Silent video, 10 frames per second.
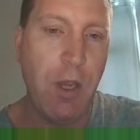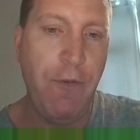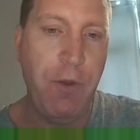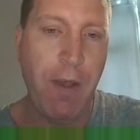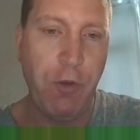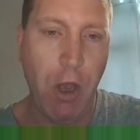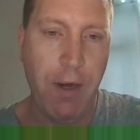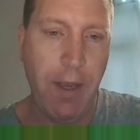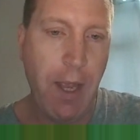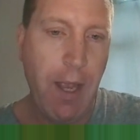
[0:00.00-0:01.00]
So if you have
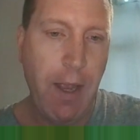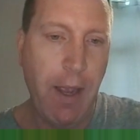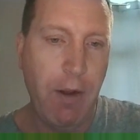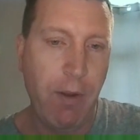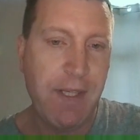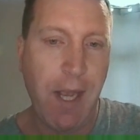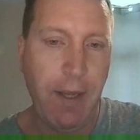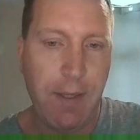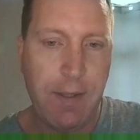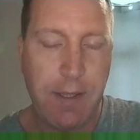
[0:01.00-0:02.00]
got an
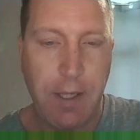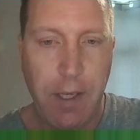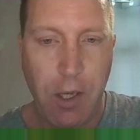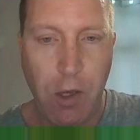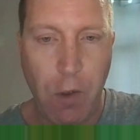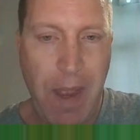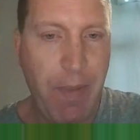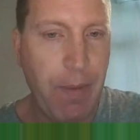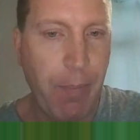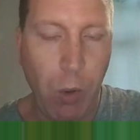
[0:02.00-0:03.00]
italics, or
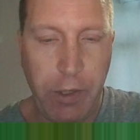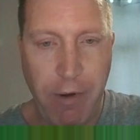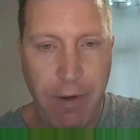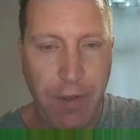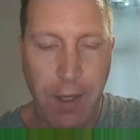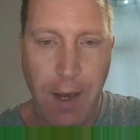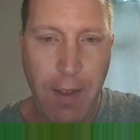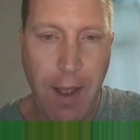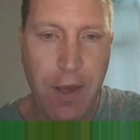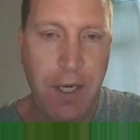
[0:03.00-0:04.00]
maybe the bolding or anything
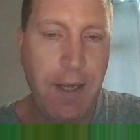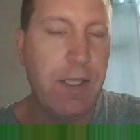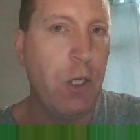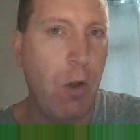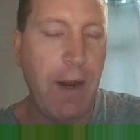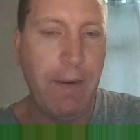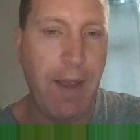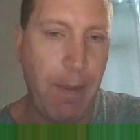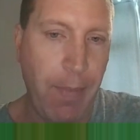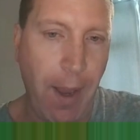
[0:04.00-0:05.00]
like that, then you need to go and
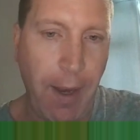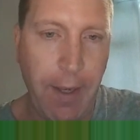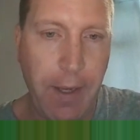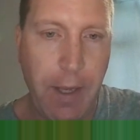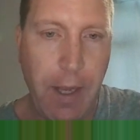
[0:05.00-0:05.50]
add that back.